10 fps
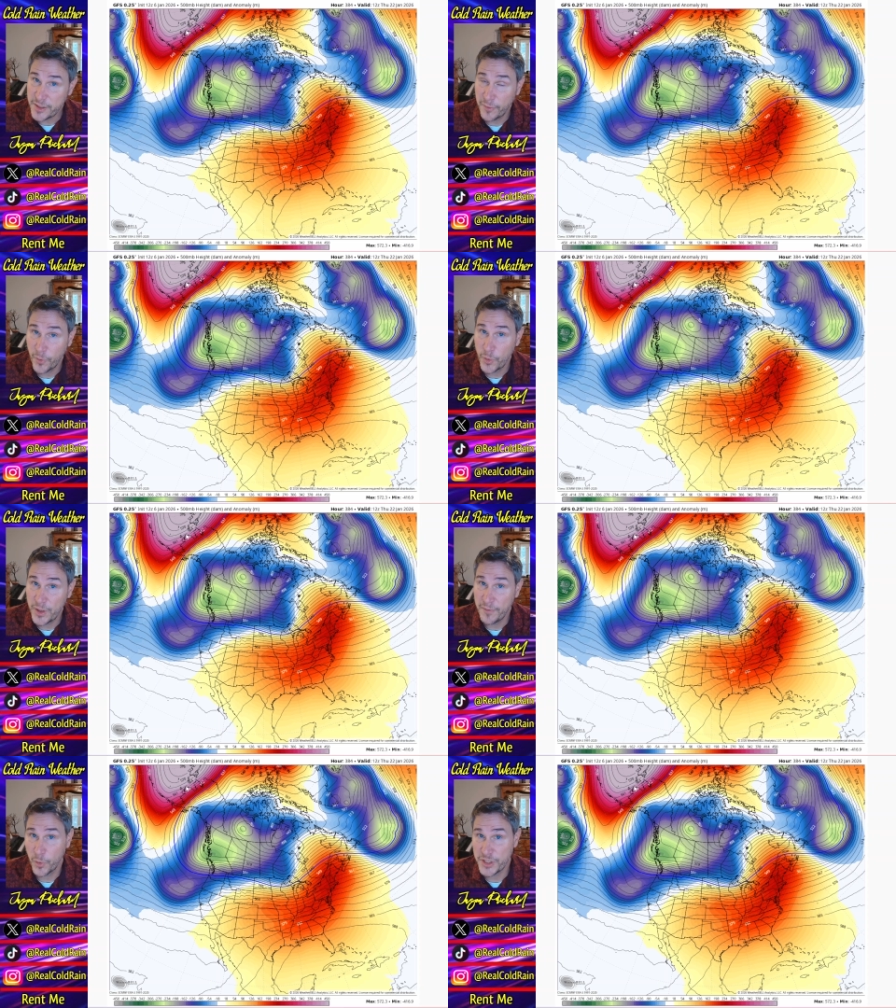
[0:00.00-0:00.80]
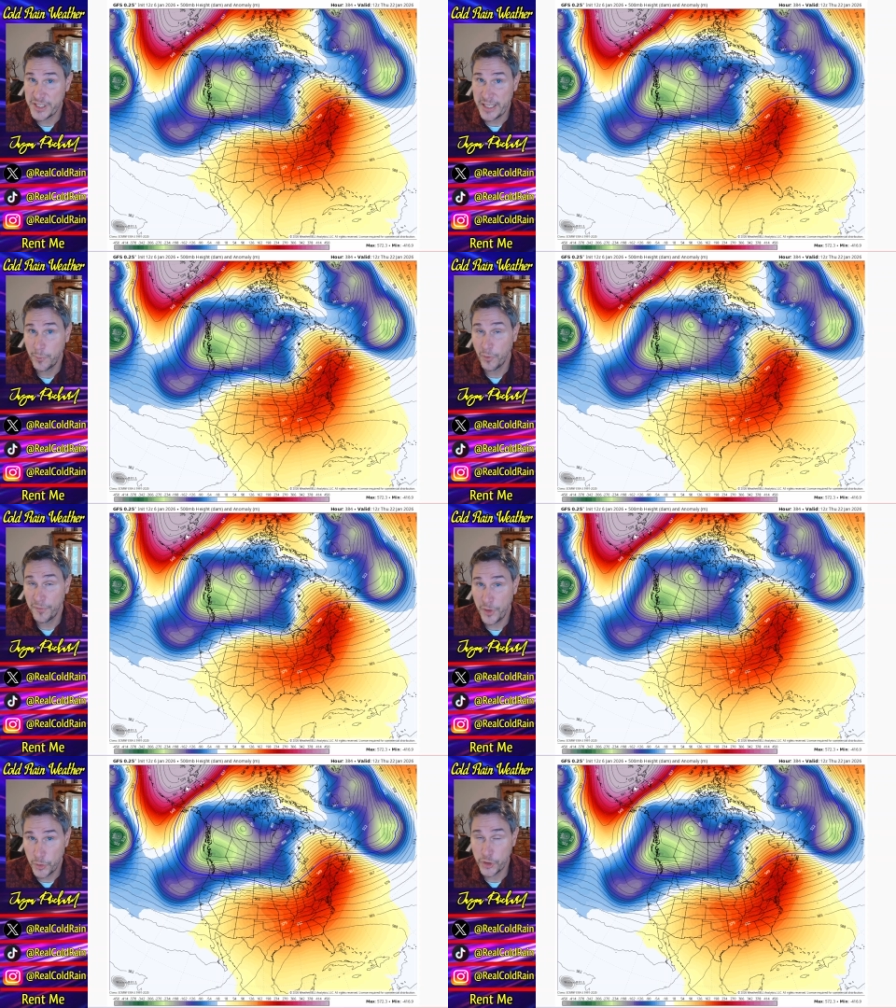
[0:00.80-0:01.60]
for the foreseeable
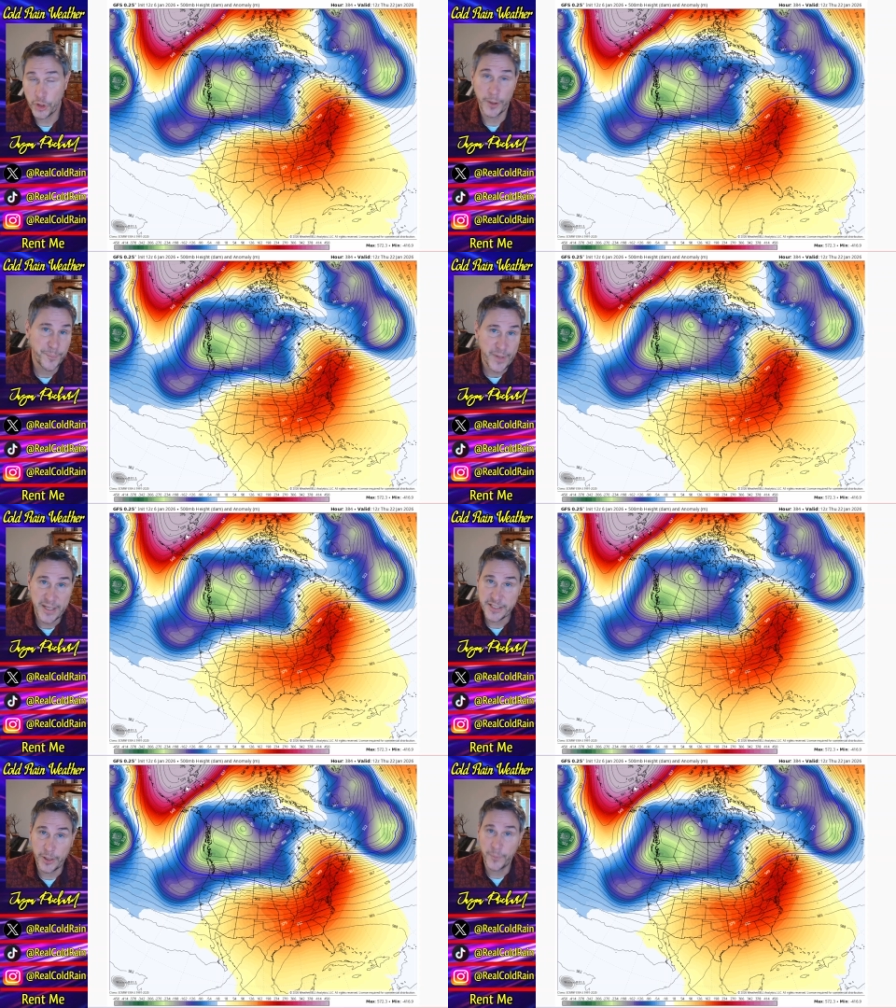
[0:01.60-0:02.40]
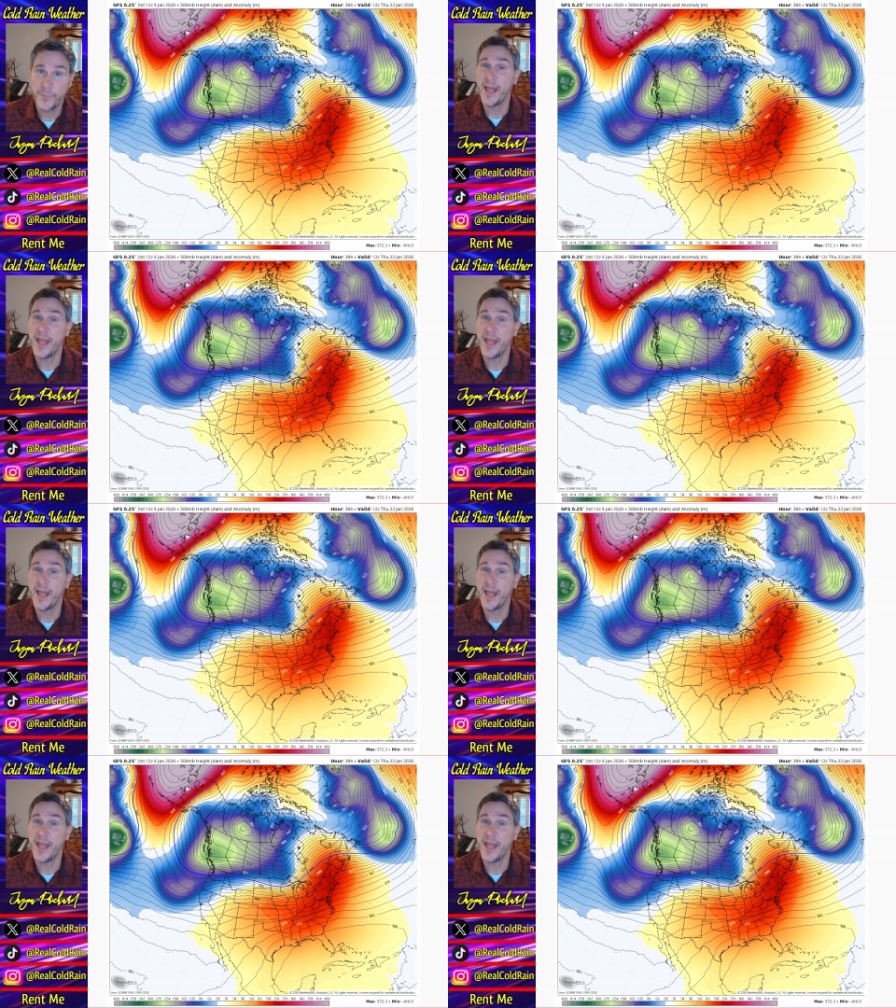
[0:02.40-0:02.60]
future. So